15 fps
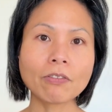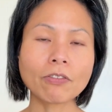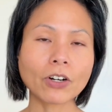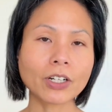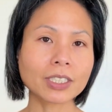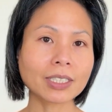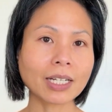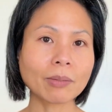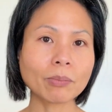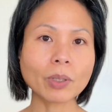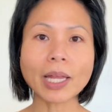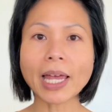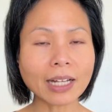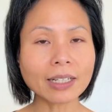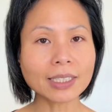For
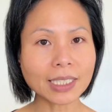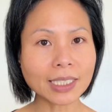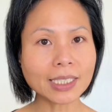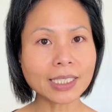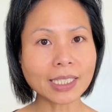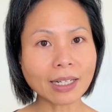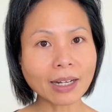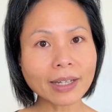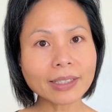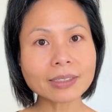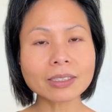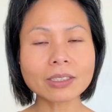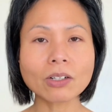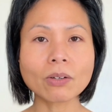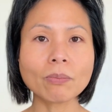example, LED
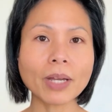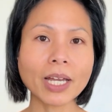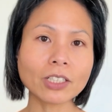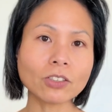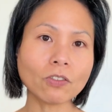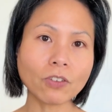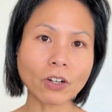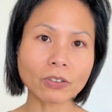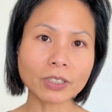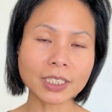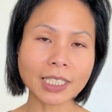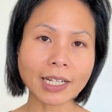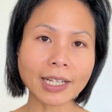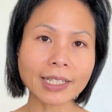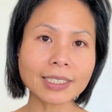lights compared to
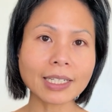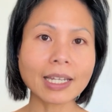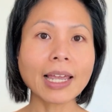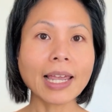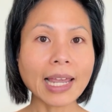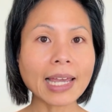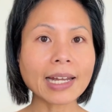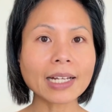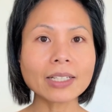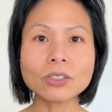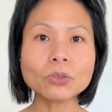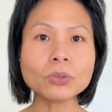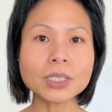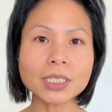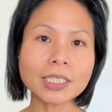fluorescent lighting, and I
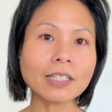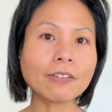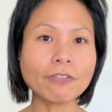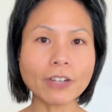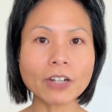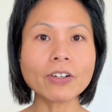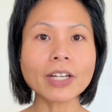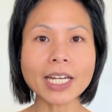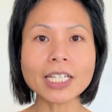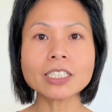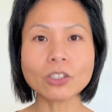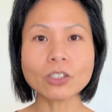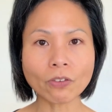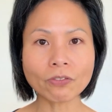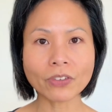do see a
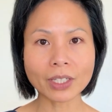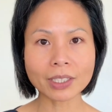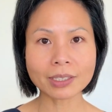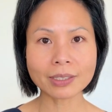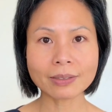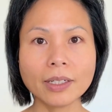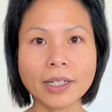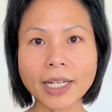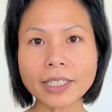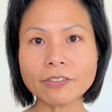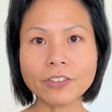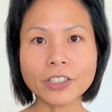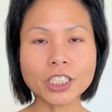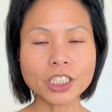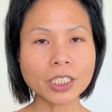variation of this.
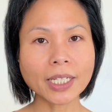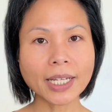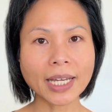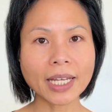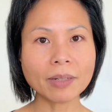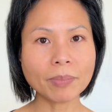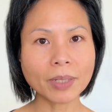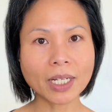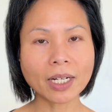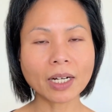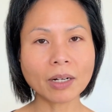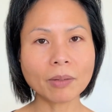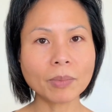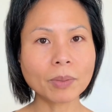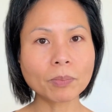Night vision can
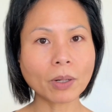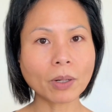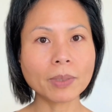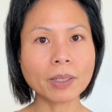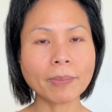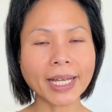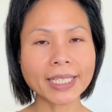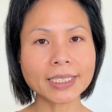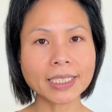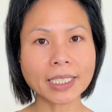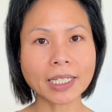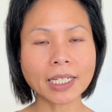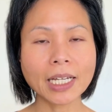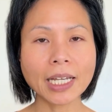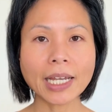become problematic,